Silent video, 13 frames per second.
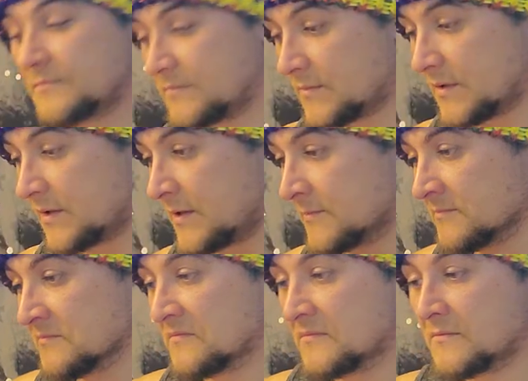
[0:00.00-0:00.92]

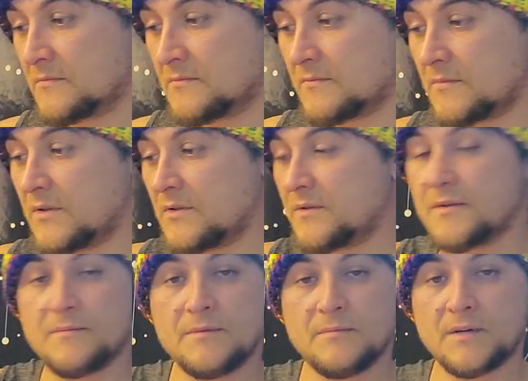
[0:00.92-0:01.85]

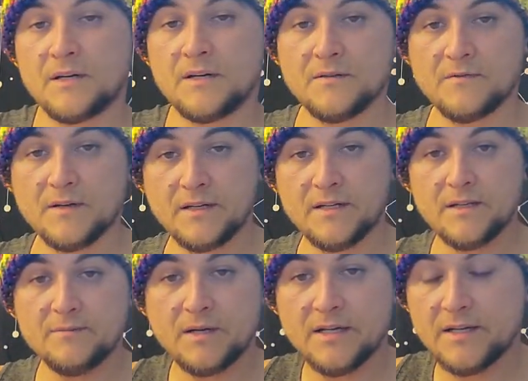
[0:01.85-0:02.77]
All right, and
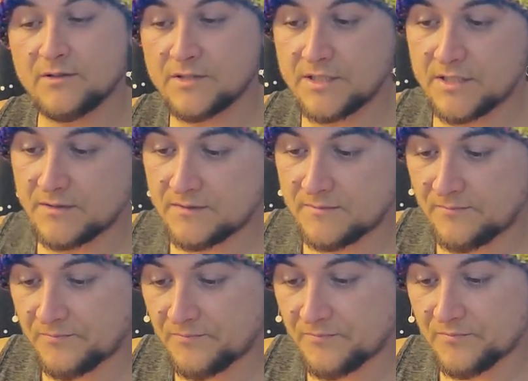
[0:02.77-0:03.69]
finally, my energy
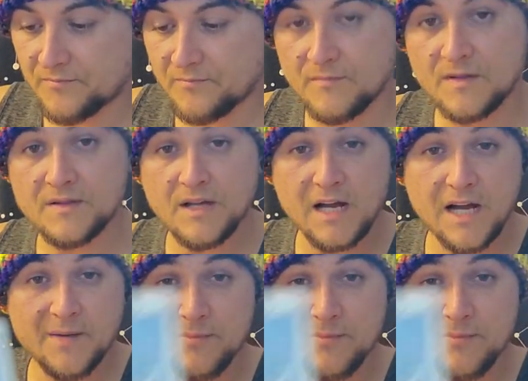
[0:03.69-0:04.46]
is the High